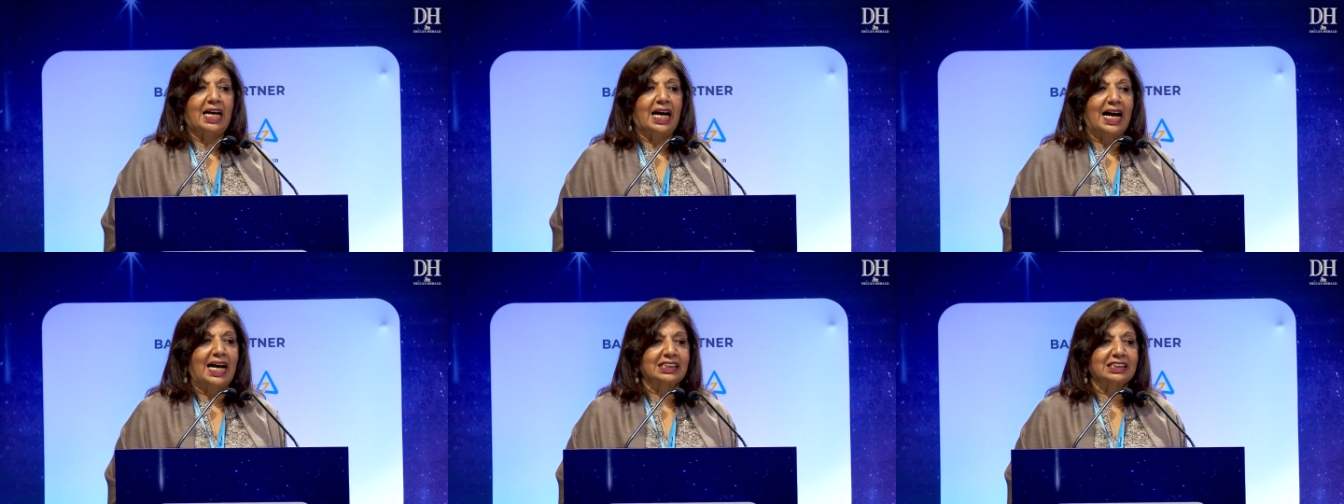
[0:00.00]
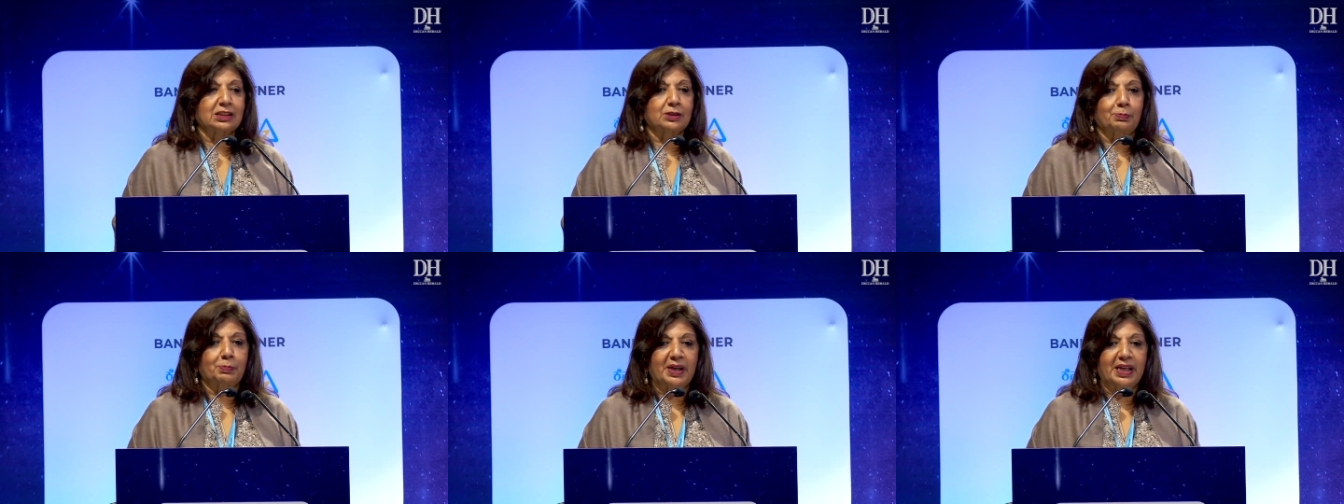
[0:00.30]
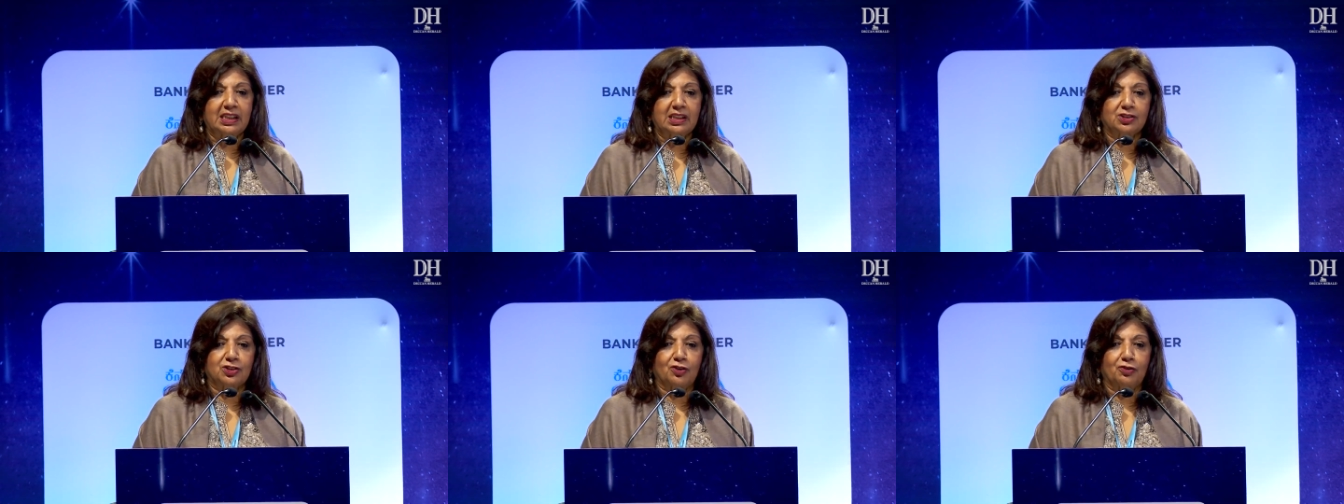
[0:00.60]

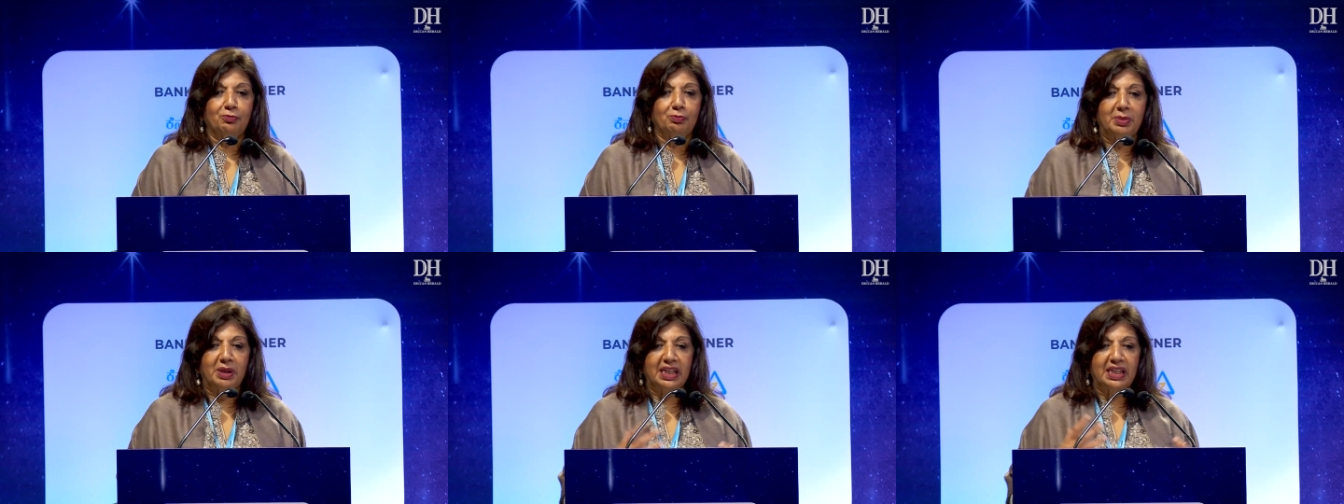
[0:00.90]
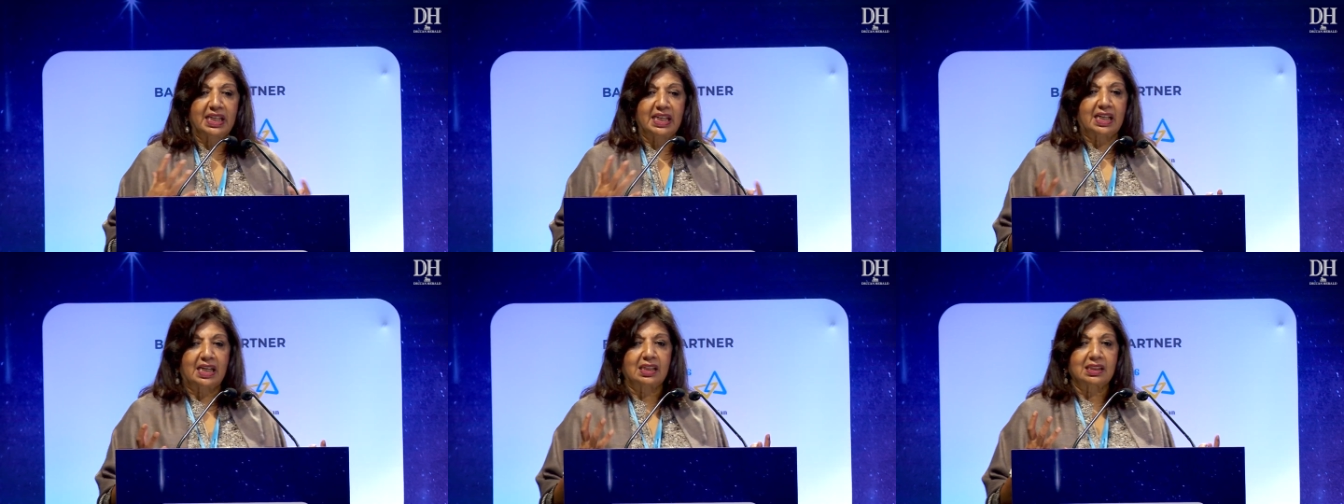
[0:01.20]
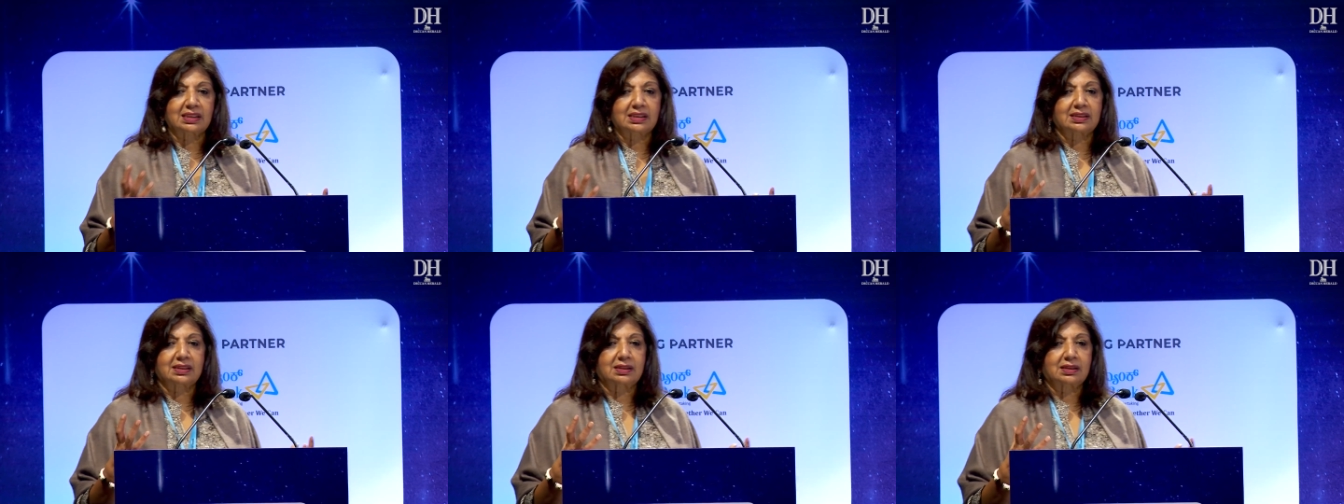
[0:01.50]
aspects of making our
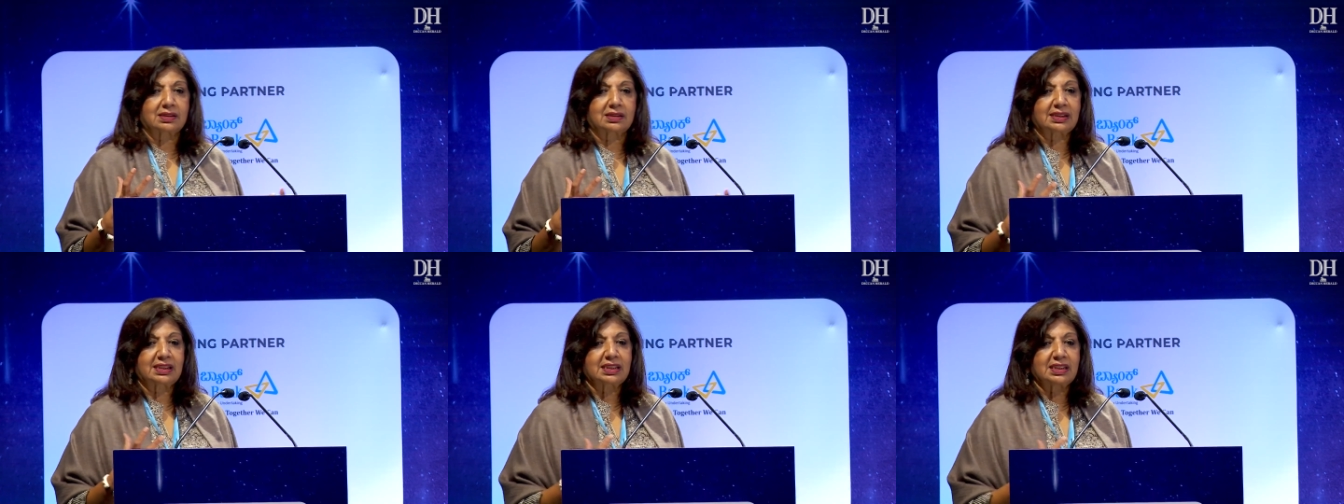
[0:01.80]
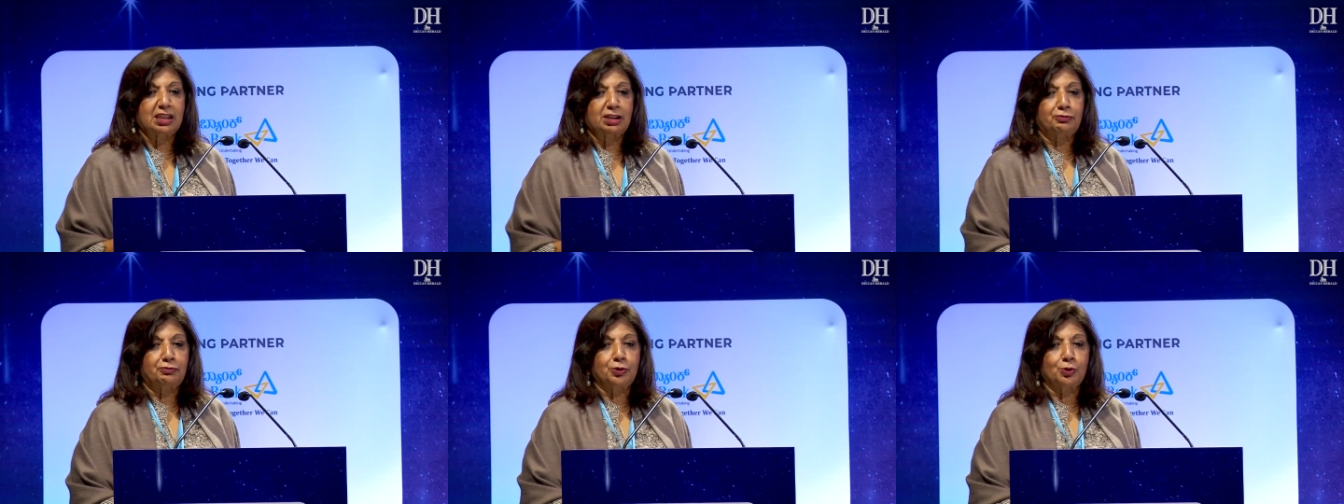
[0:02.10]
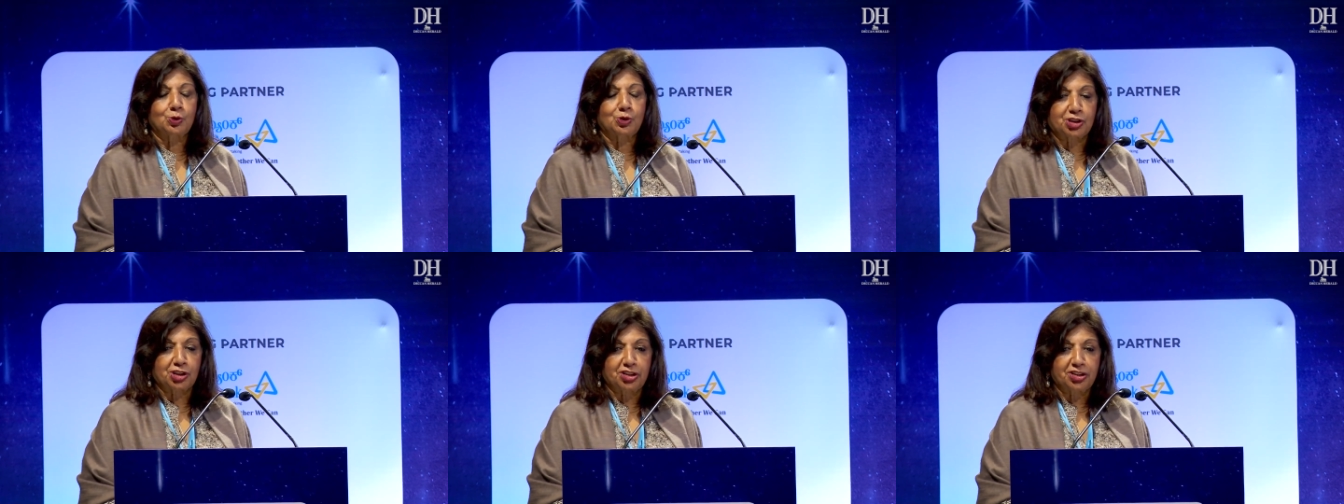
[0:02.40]
city
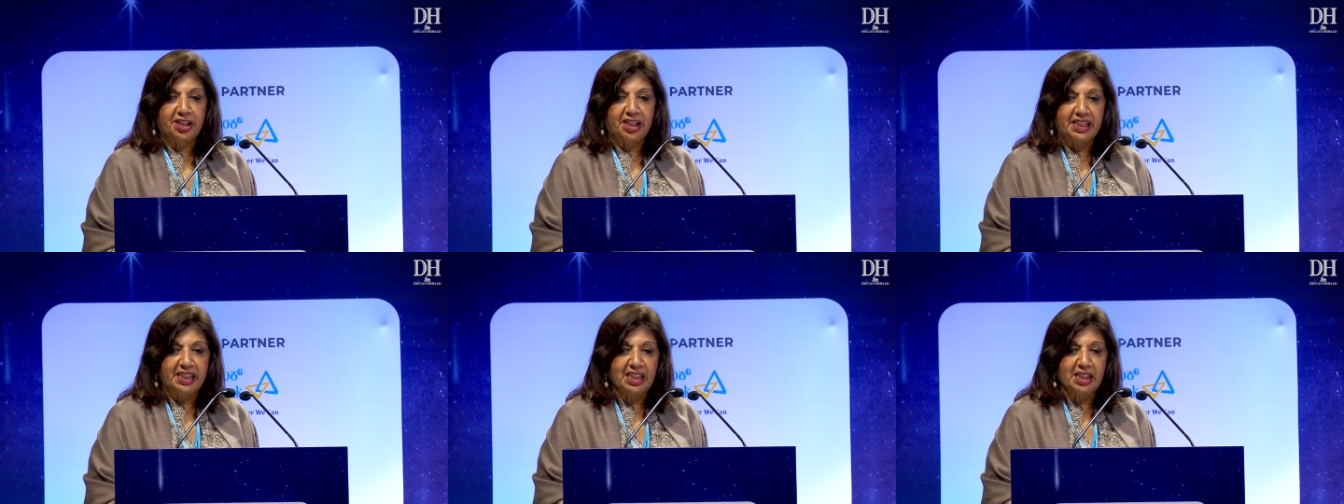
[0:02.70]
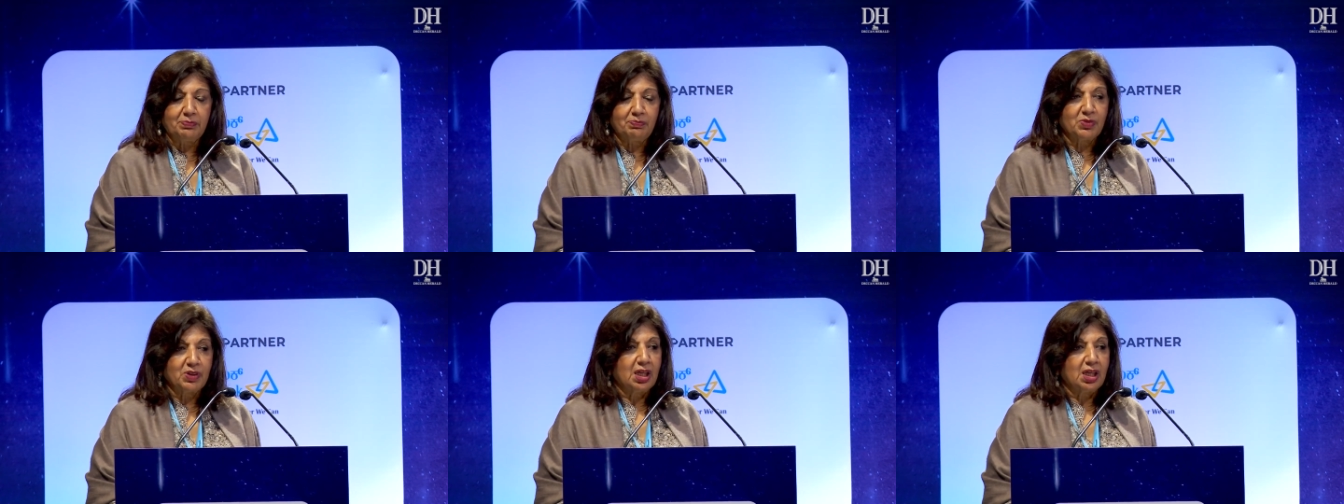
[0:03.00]
future ready,